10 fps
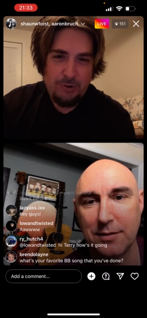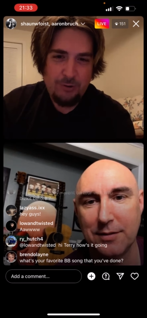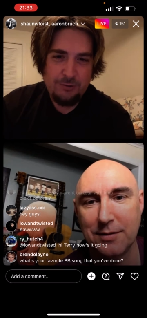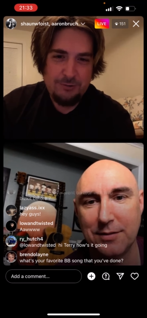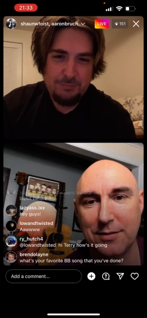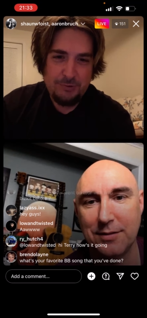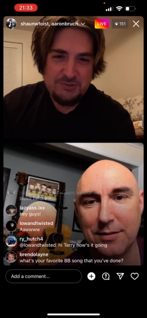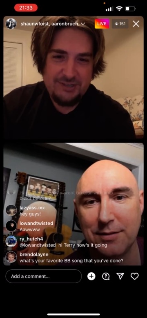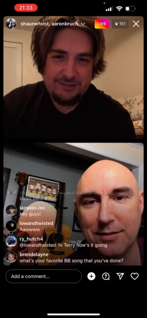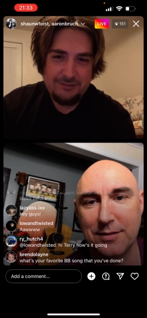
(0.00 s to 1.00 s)
Speaker 1: parlor per
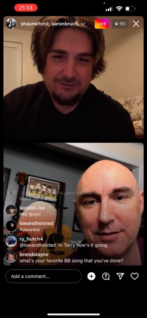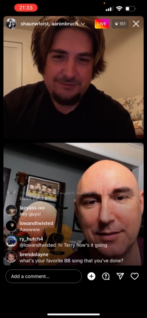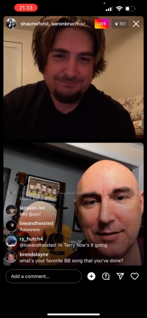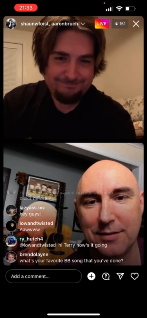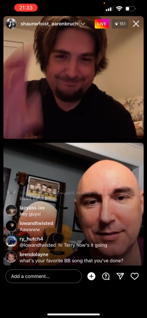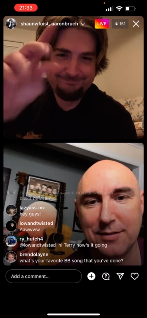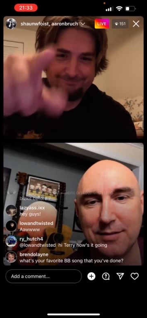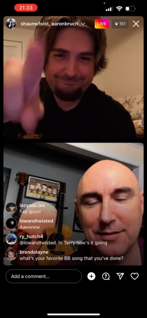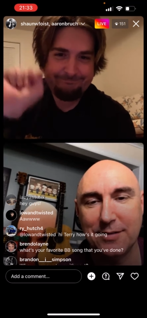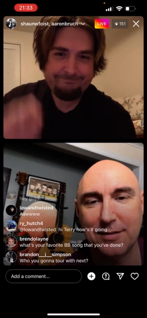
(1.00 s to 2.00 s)
ticket?
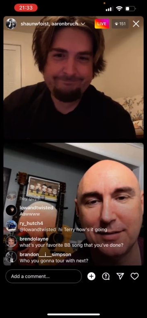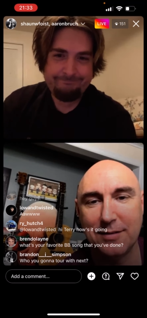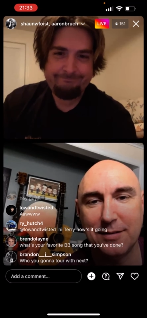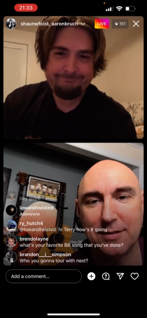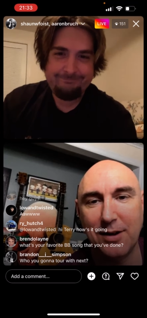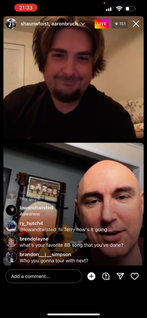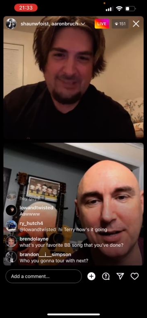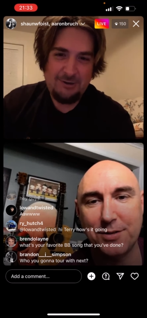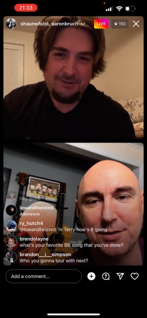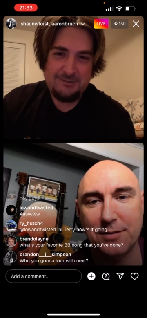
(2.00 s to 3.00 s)
There it
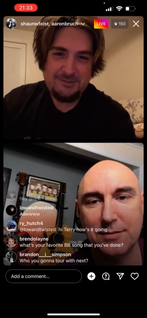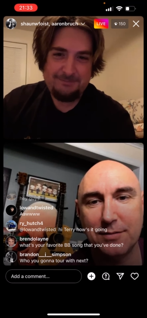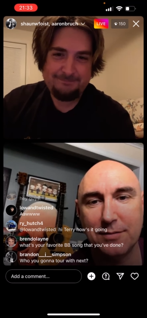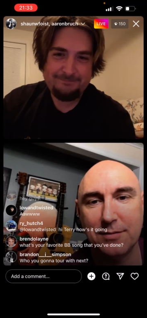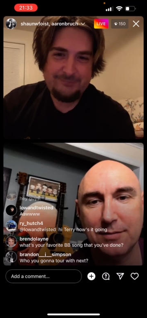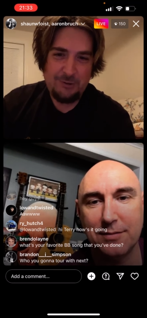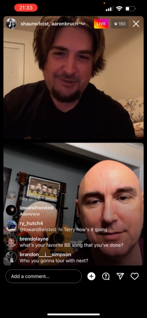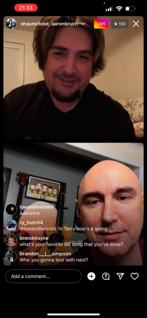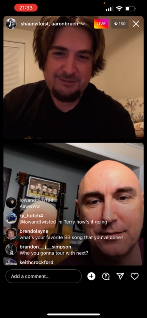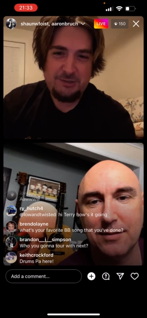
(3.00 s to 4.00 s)
is.
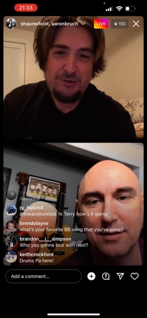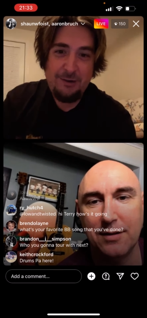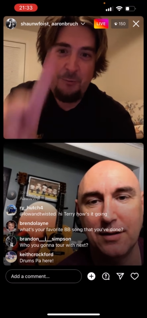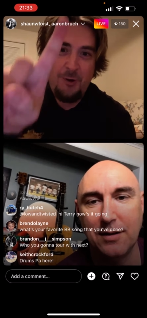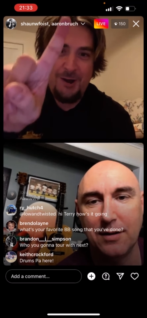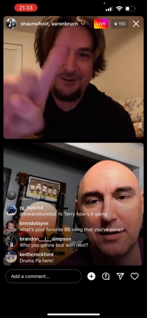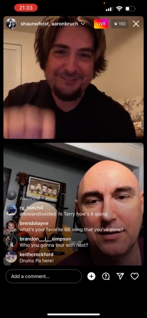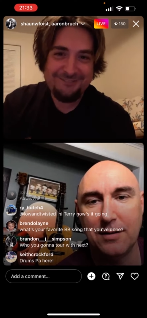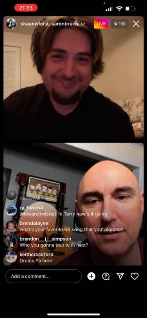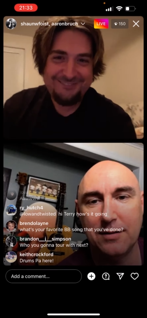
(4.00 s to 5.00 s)
Okay, so you get one.
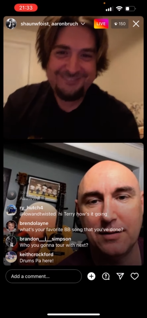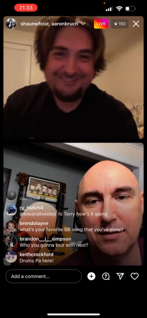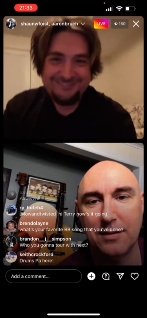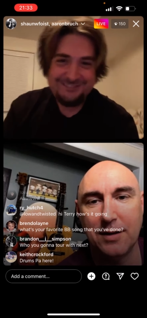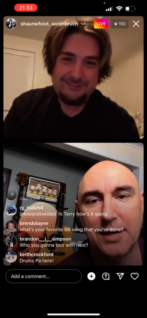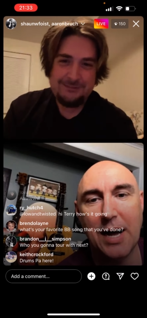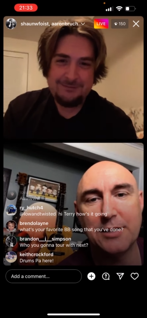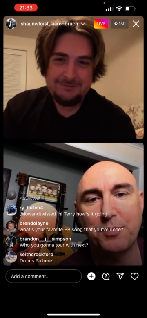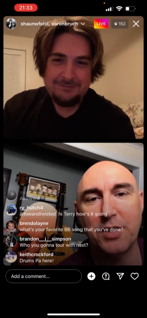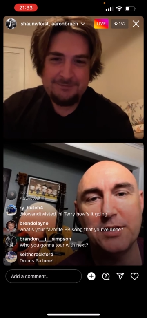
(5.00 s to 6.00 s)
Guys,
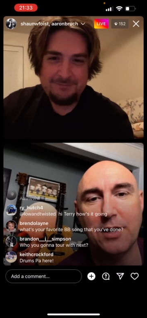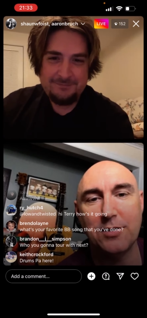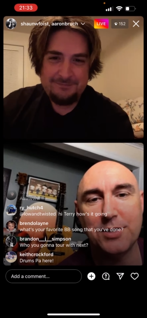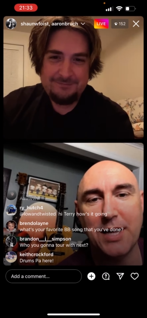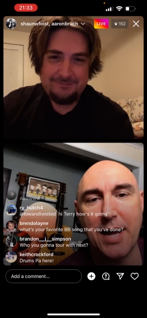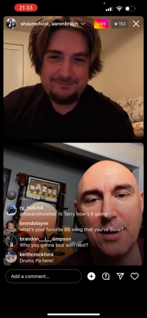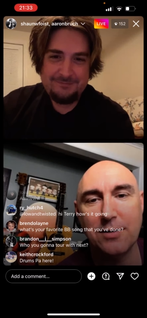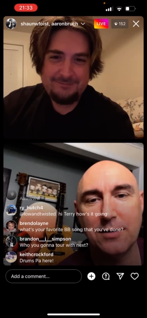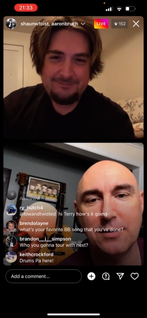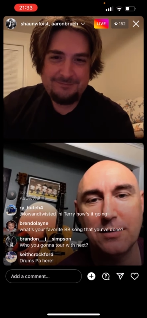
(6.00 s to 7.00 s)
please understand
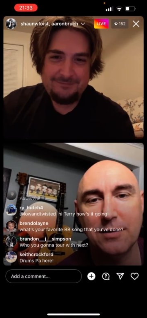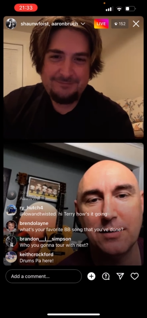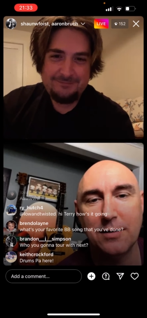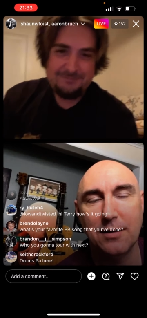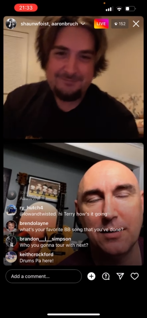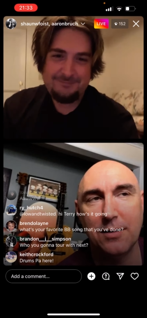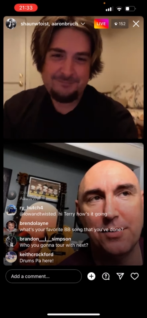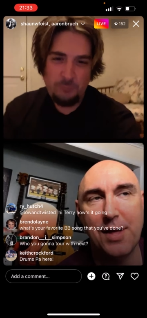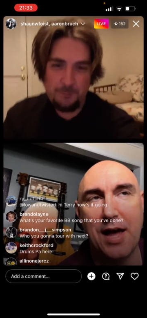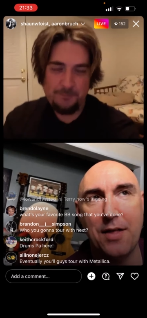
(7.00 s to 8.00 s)

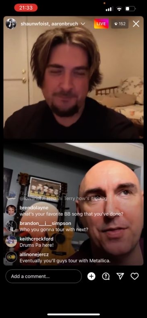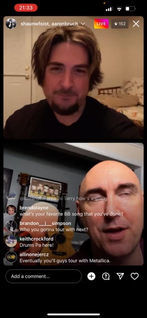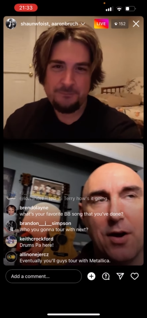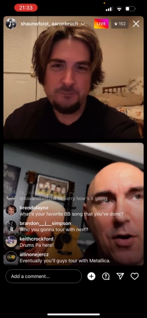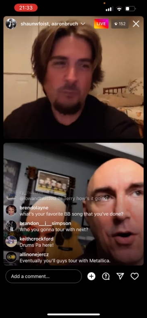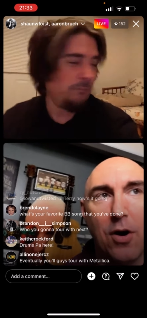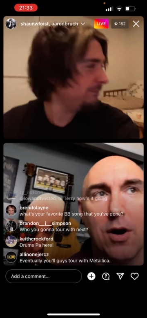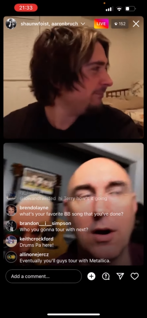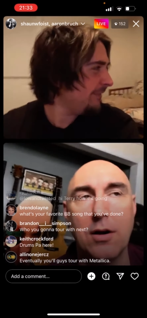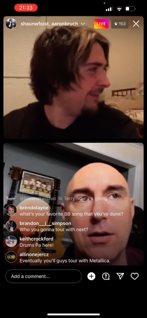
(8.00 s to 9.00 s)
that there
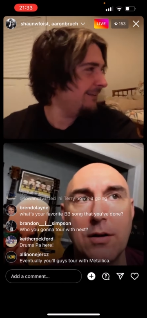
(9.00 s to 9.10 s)
are